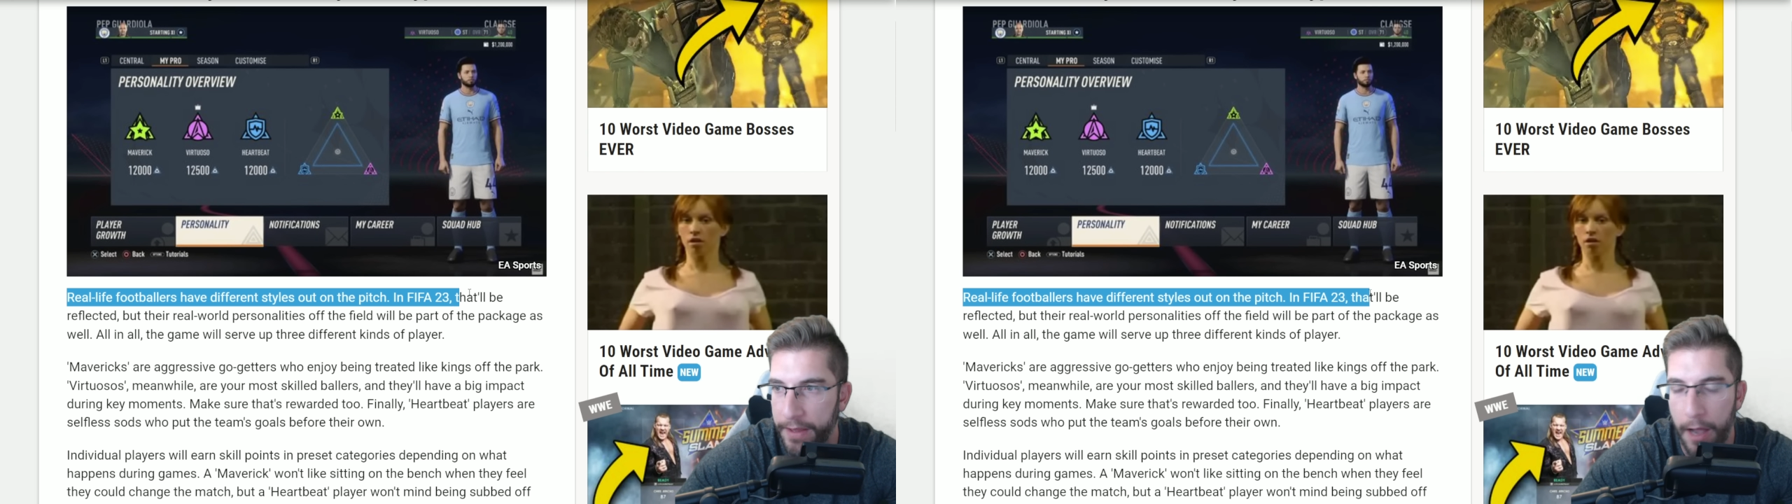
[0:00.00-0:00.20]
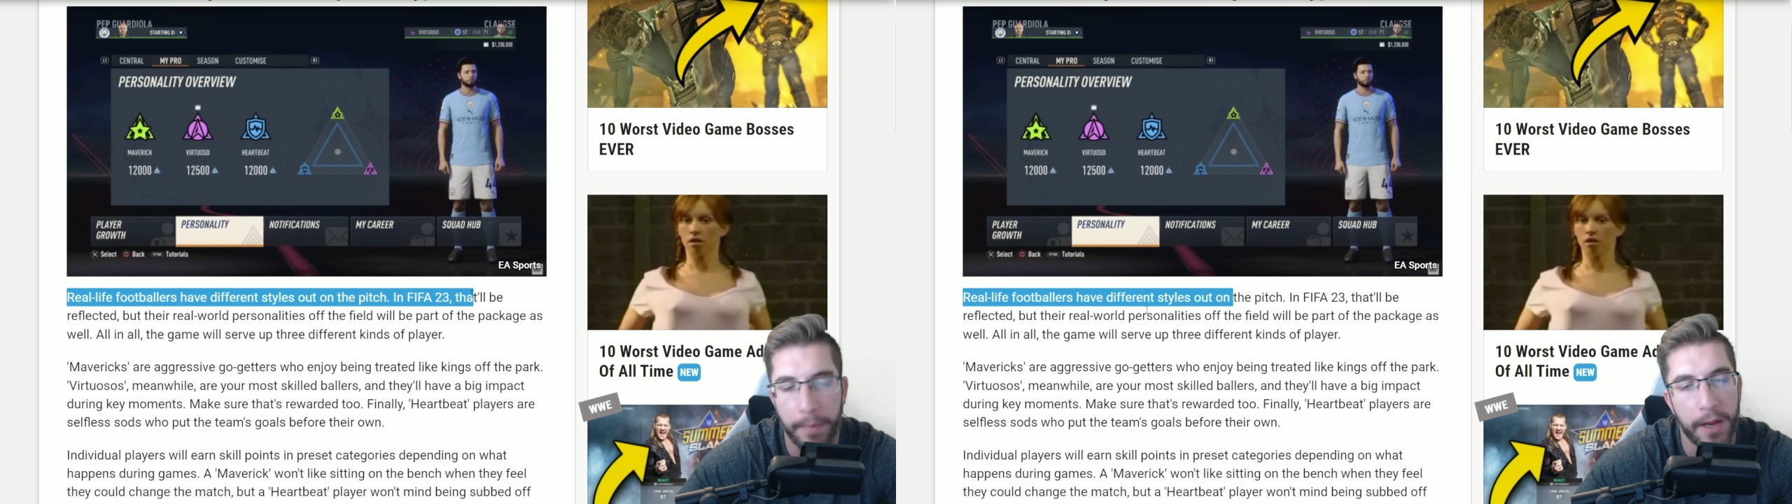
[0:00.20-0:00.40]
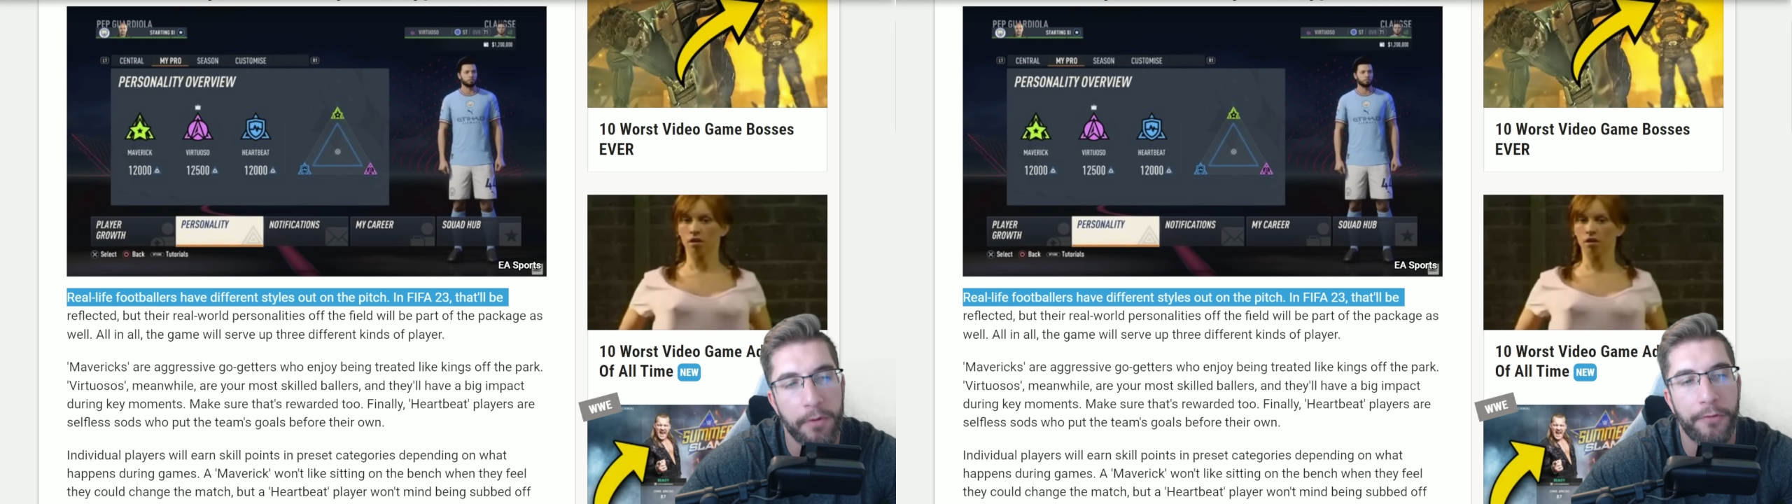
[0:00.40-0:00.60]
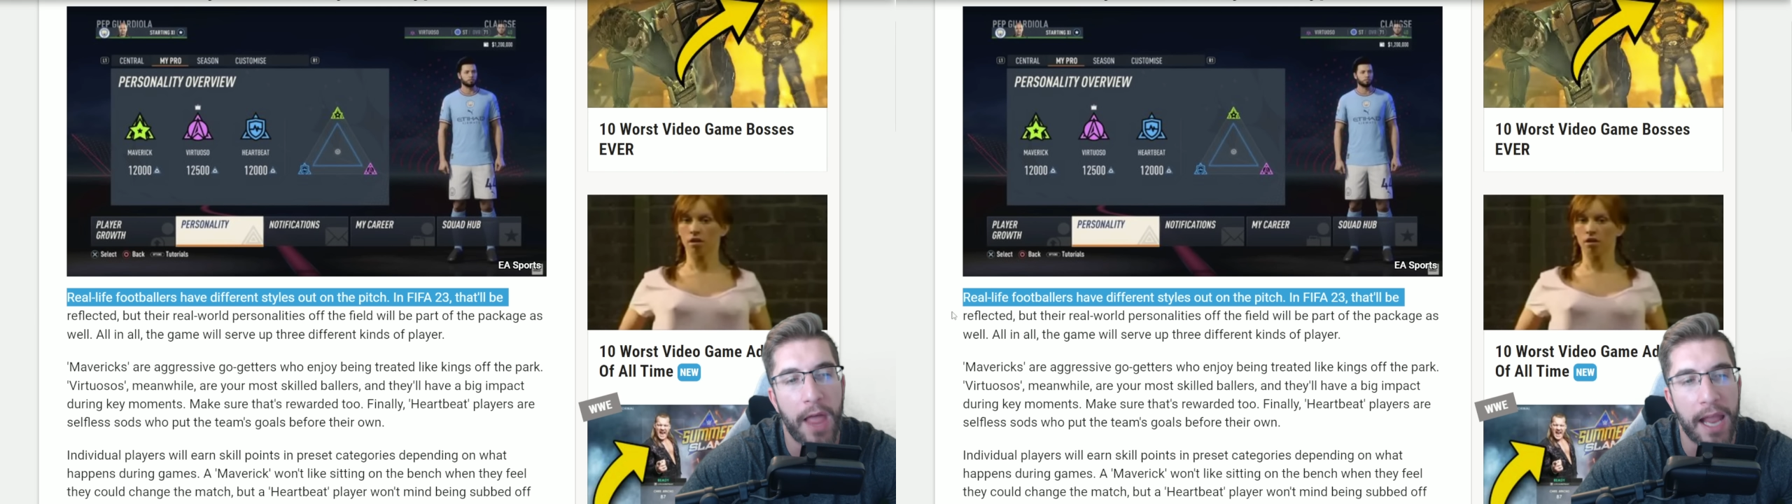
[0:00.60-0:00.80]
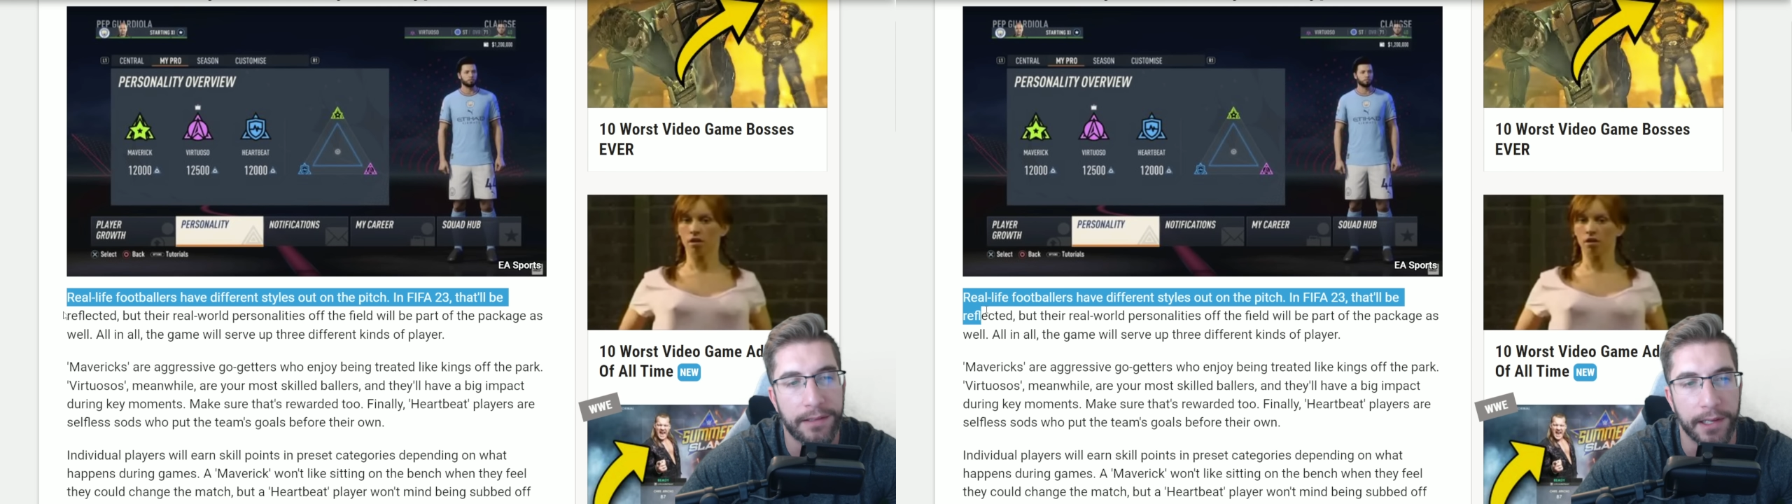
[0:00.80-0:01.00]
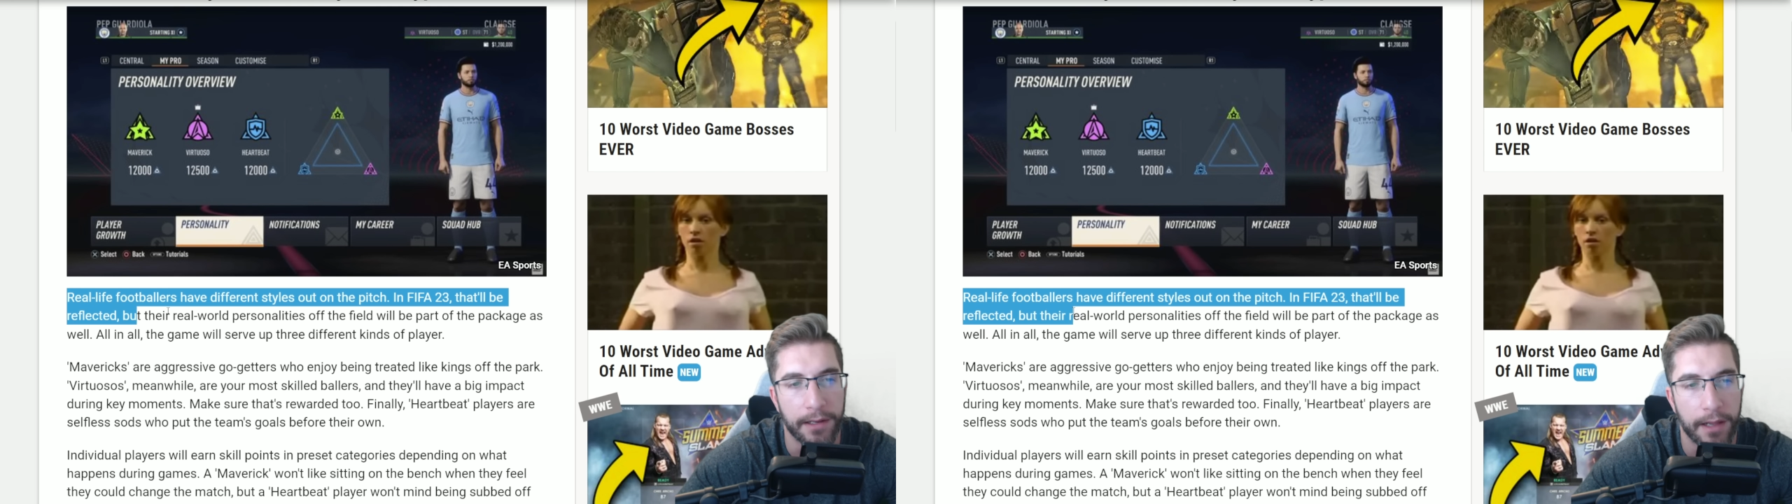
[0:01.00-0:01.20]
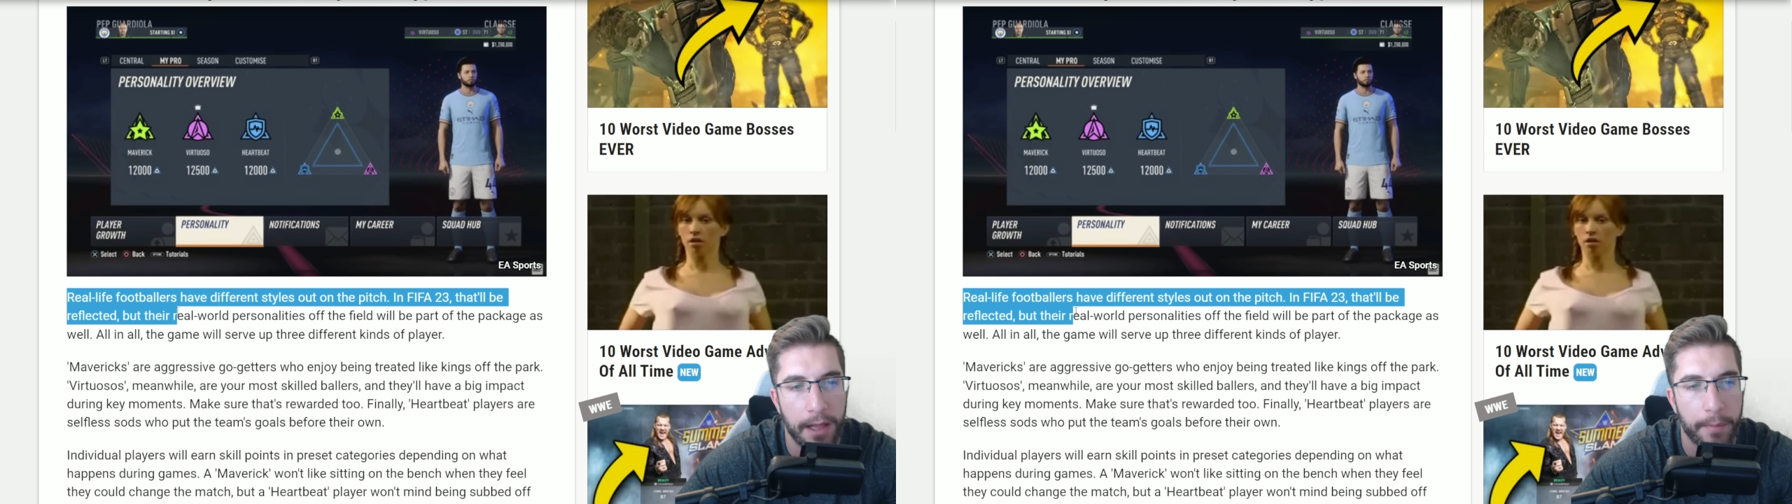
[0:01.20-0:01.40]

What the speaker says: that'll be reflected,